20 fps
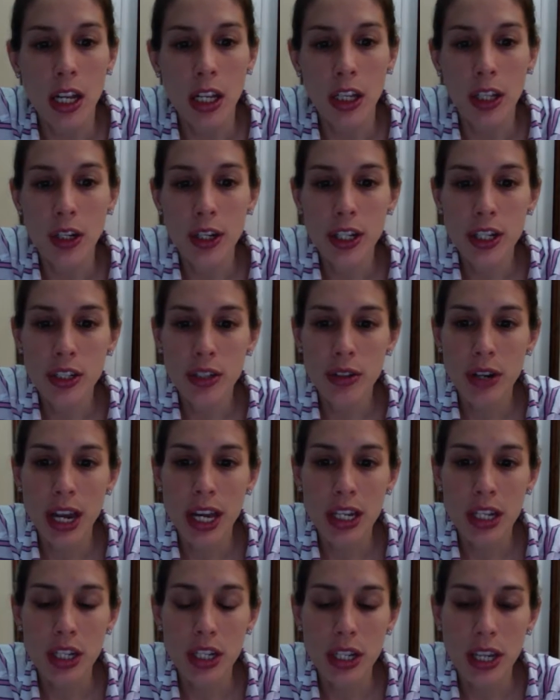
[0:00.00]
Learning
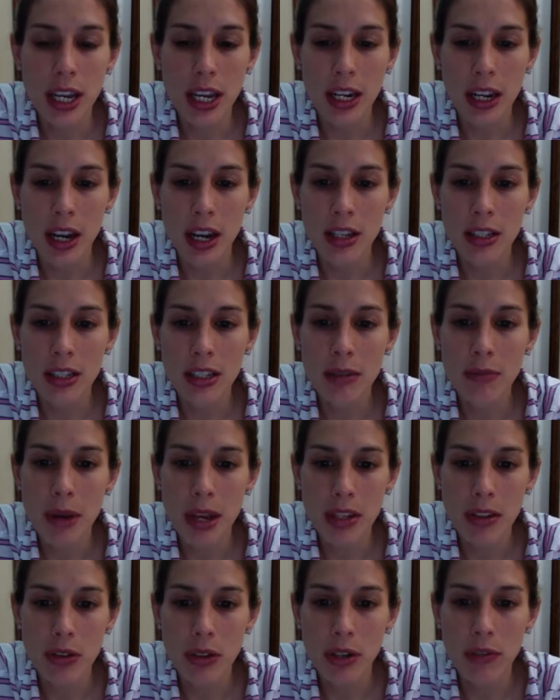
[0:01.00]
Strategy, and Content
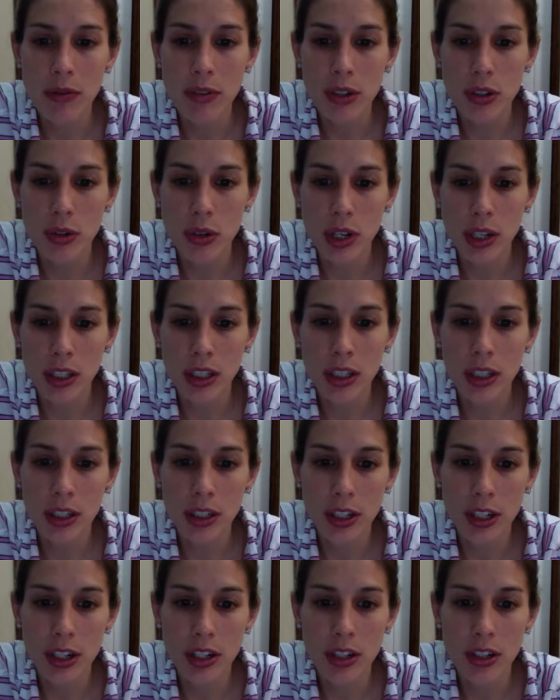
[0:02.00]
Mastery for Struggling
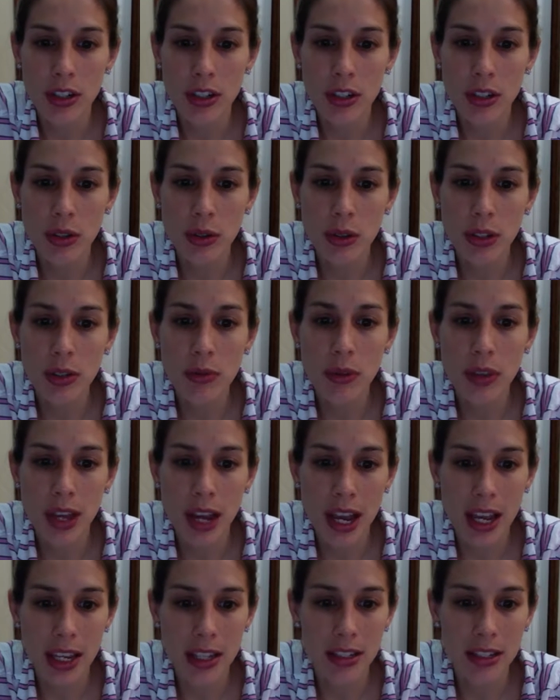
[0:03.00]
Learners and Students with
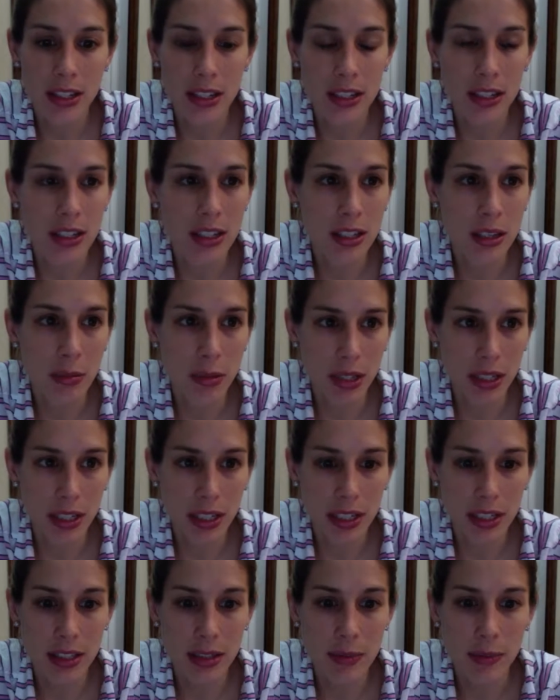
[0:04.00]
High-Incidence
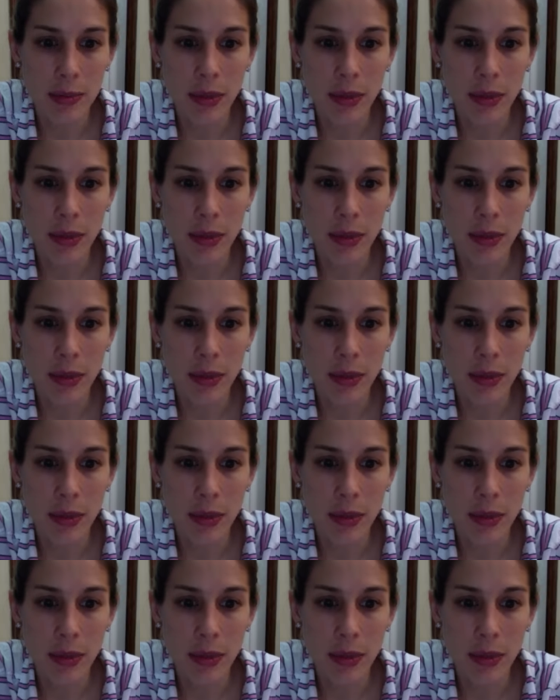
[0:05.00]
Disabilities.